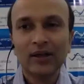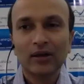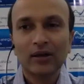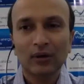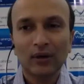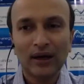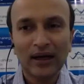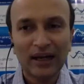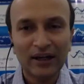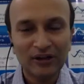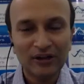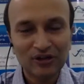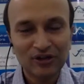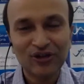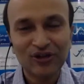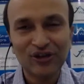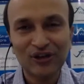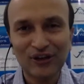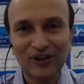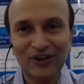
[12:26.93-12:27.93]
So
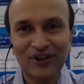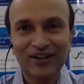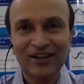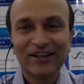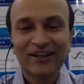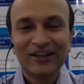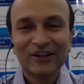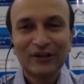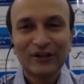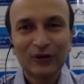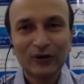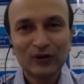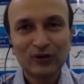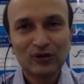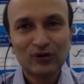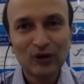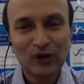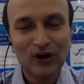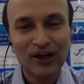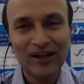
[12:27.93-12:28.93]
ensure you
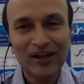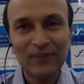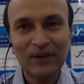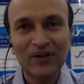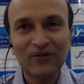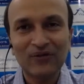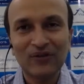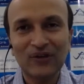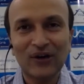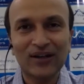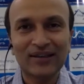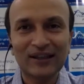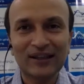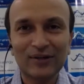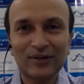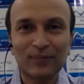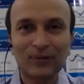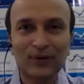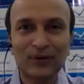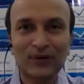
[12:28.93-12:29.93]
join me for this
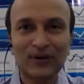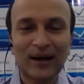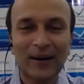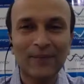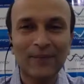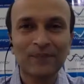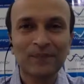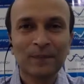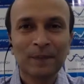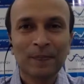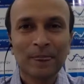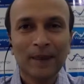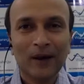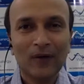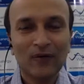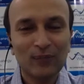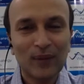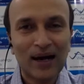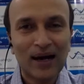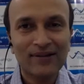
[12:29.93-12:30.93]
program
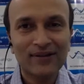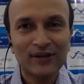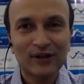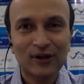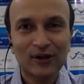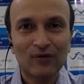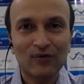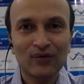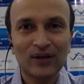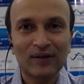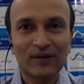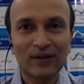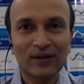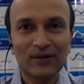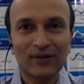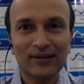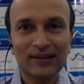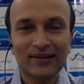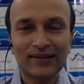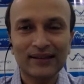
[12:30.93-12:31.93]
of Master of Waves
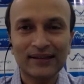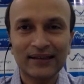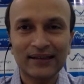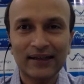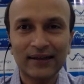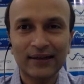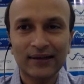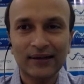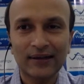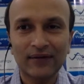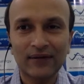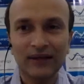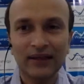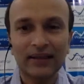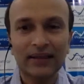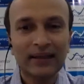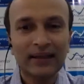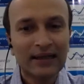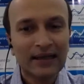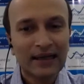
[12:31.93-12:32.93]
on 16th and
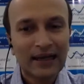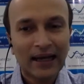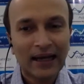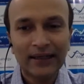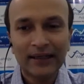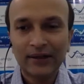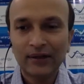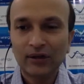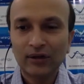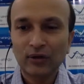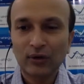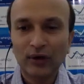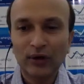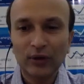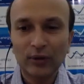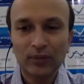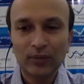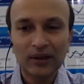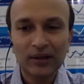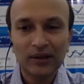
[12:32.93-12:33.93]
17th, and it's
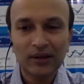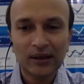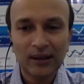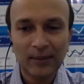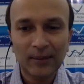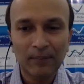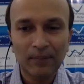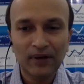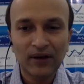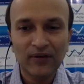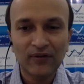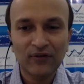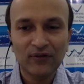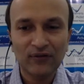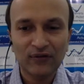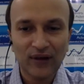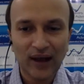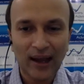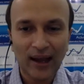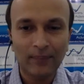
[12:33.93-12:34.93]
going to be
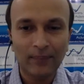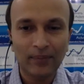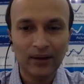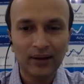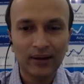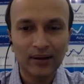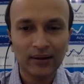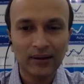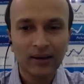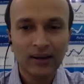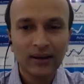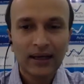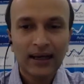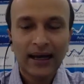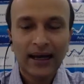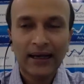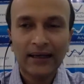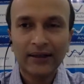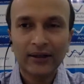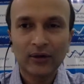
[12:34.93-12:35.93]
simply fabulous,
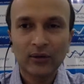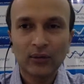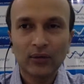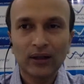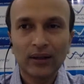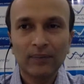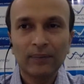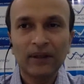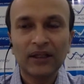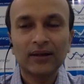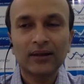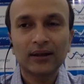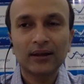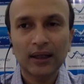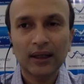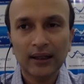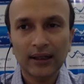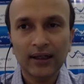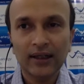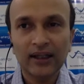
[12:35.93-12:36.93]
and you will be
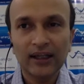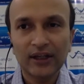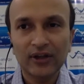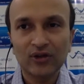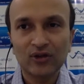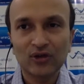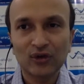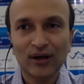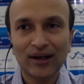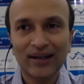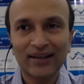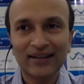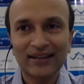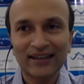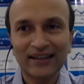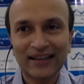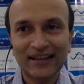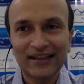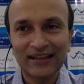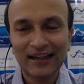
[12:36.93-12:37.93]
thoroughly enjoying
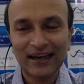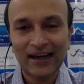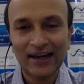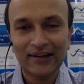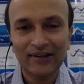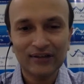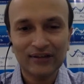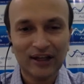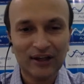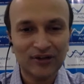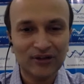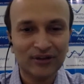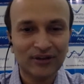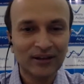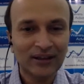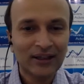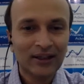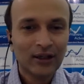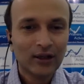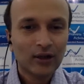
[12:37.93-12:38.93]
the entire session.
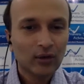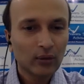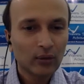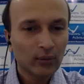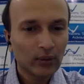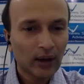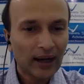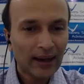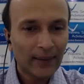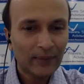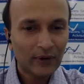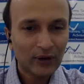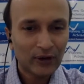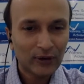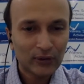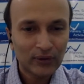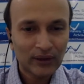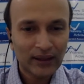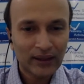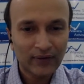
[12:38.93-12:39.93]
So I'm
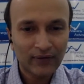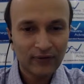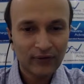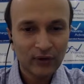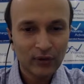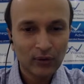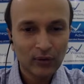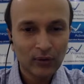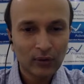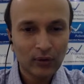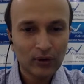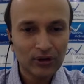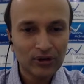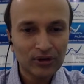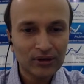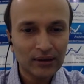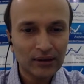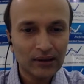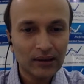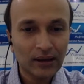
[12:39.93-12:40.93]
going to take a few
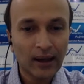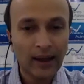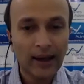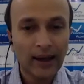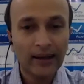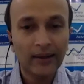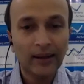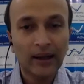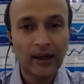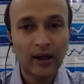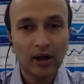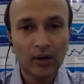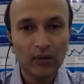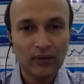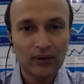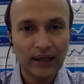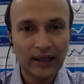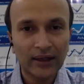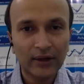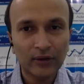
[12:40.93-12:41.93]
questions, and along
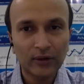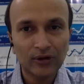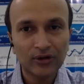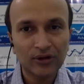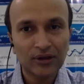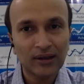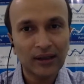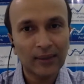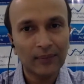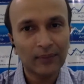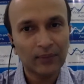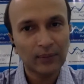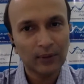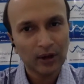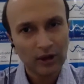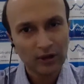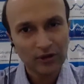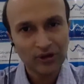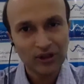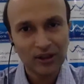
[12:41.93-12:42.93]
with that questions, I'm
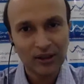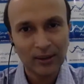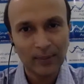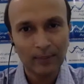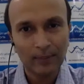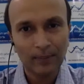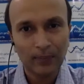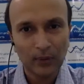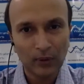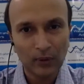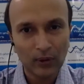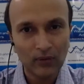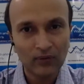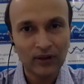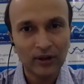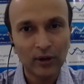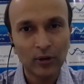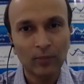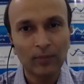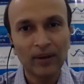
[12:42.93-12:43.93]
launching a poll.
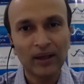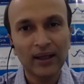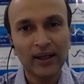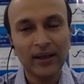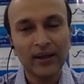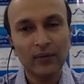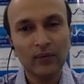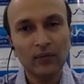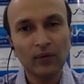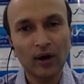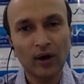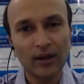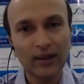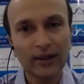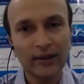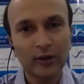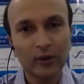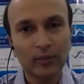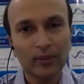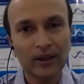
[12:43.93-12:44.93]
Will you be
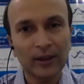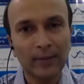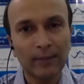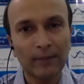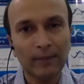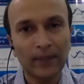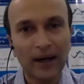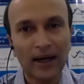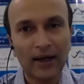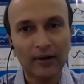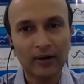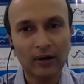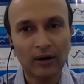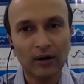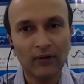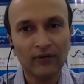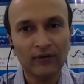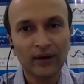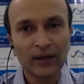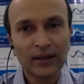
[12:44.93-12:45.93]
wanting to be a part
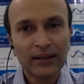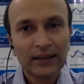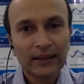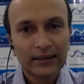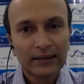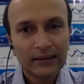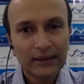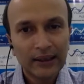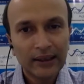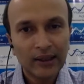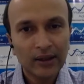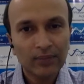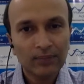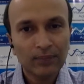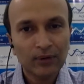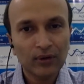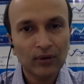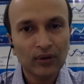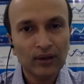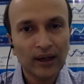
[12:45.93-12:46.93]
of this
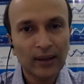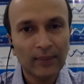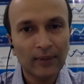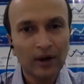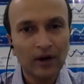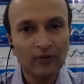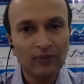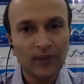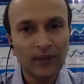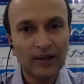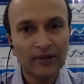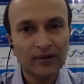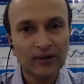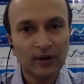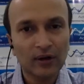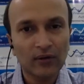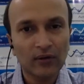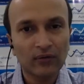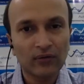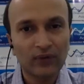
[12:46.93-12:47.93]
program of
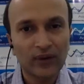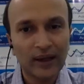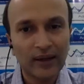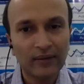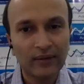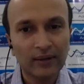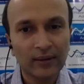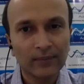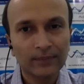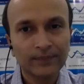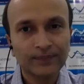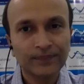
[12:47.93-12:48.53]
Master of Waves?